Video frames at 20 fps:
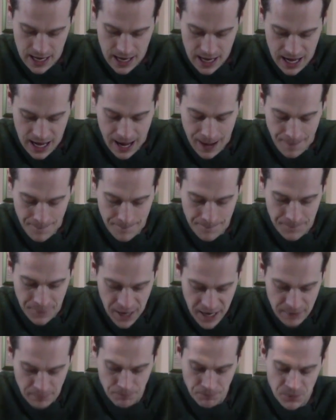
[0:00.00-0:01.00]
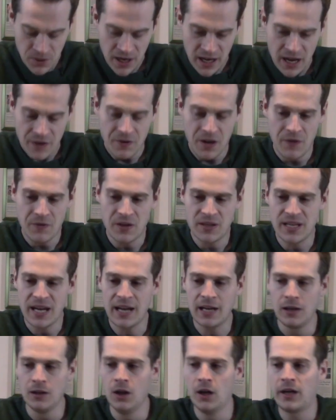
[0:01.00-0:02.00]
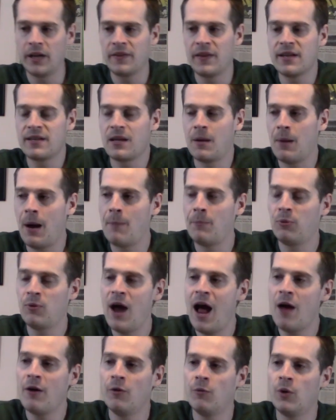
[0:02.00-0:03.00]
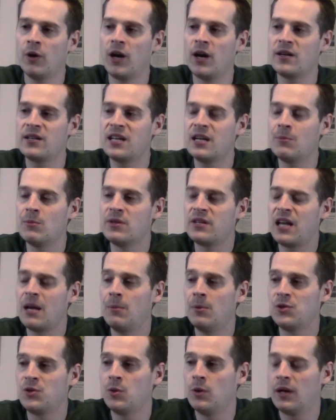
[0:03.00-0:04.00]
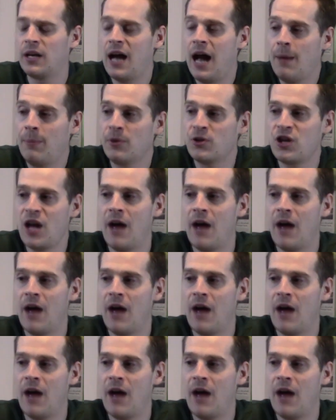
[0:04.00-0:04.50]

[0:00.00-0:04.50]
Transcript: But if you take a look at this, I'm proud of what our team was able to accomplish.